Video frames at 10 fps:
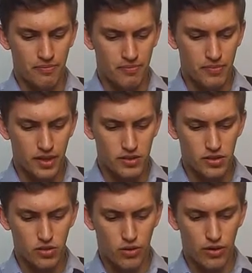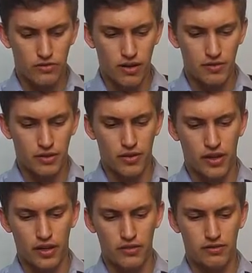store
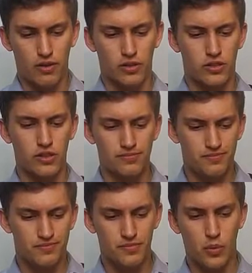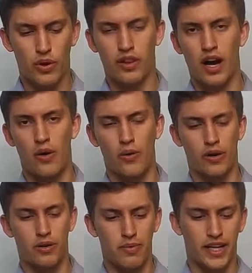GraphQL folder with
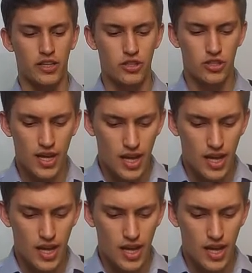our package.